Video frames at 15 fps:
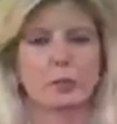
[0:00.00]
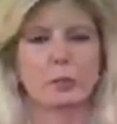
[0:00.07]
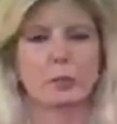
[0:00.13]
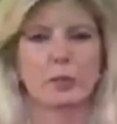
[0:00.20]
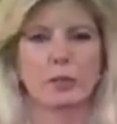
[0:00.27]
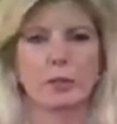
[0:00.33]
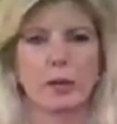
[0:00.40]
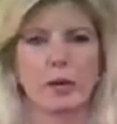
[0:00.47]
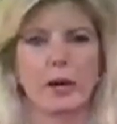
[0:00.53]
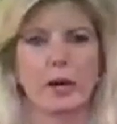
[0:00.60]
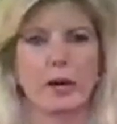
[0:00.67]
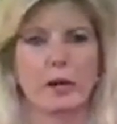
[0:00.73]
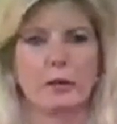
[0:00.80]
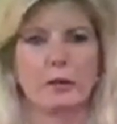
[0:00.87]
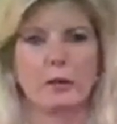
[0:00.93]
it were,
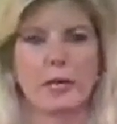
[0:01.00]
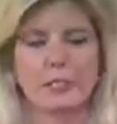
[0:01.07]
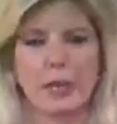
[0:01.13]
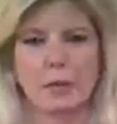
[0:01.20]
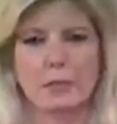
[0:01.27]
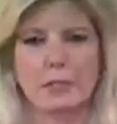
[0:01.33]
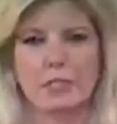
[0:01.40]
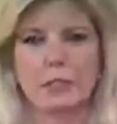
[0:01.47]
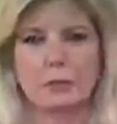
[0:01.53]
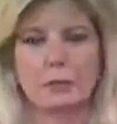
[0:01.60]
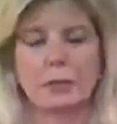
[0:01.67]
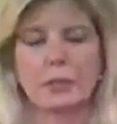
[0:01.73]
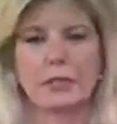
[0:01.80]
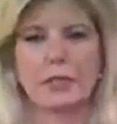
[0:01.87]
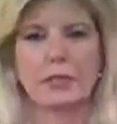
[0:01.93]
as I was
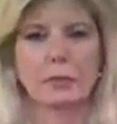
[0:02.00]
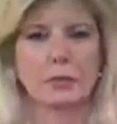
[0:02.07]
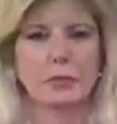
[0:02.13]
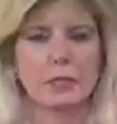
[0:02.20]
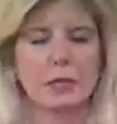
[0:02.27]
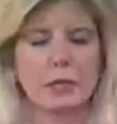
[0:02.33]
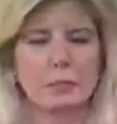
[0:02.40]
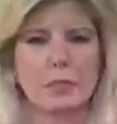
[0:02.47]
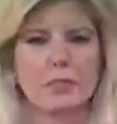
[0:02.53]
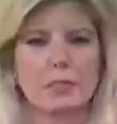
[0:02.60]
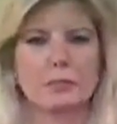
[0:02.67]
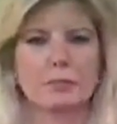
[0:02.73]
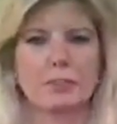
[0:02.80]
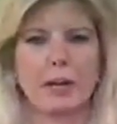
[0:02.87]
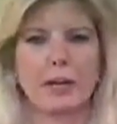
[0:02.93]
sleeping, that it was a
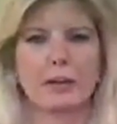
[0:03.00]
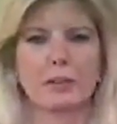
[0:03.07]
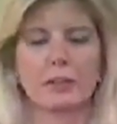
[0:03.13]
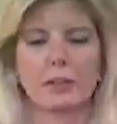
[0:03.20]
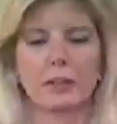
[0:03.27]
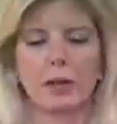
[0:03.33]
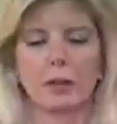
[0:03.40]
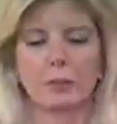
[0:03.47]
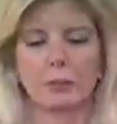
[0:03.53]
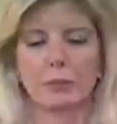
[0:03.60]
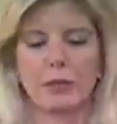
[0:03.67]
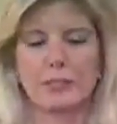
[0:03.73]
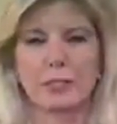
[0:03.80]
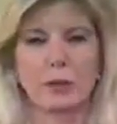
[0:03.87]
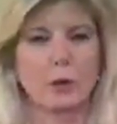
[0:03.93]
missile fire,
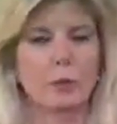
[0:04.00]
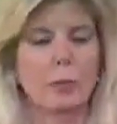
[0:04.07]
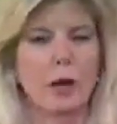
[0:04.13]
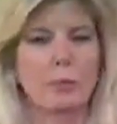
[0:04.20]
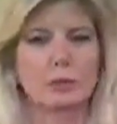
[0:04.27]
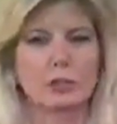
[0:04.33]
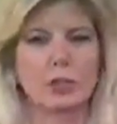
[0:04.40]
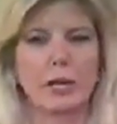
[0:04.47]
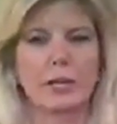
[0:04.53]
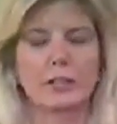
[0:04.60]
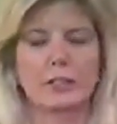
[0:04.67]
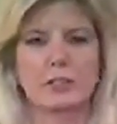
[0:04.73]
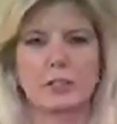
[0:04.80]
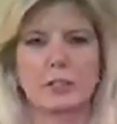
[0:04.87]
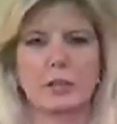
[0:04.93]
President Obama
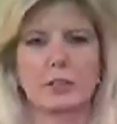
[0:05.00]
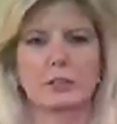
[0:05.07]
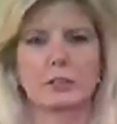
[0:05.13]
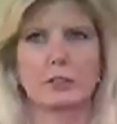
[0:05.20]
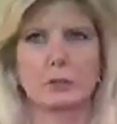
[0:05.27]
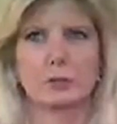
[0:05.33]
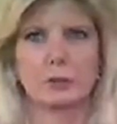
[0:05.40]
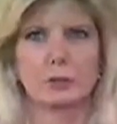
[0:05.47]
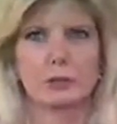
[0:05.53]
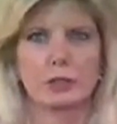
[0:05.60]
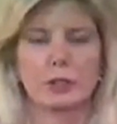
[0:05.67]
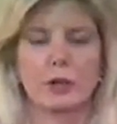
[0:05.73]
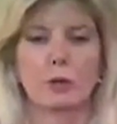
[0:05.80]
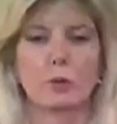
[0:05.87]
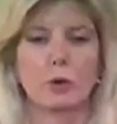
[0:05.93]
trying to
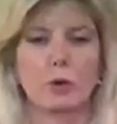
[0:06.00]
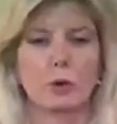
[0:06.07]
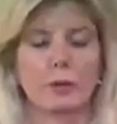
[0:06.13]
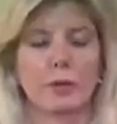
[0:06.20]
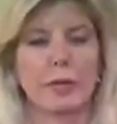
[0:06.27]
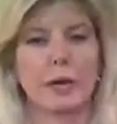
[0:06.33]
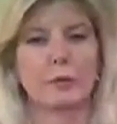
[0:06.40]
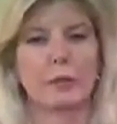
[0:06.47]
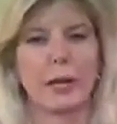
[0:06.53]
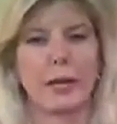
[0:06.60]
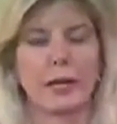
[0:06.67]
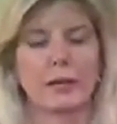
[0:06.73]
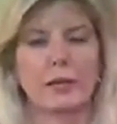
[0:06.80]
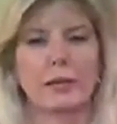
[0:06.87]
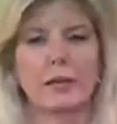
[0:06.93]
start a war with
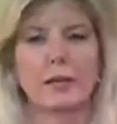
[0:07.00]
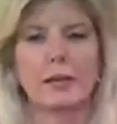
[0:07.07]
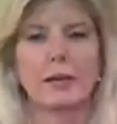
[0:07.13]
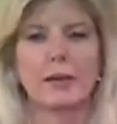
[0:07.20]
Iran.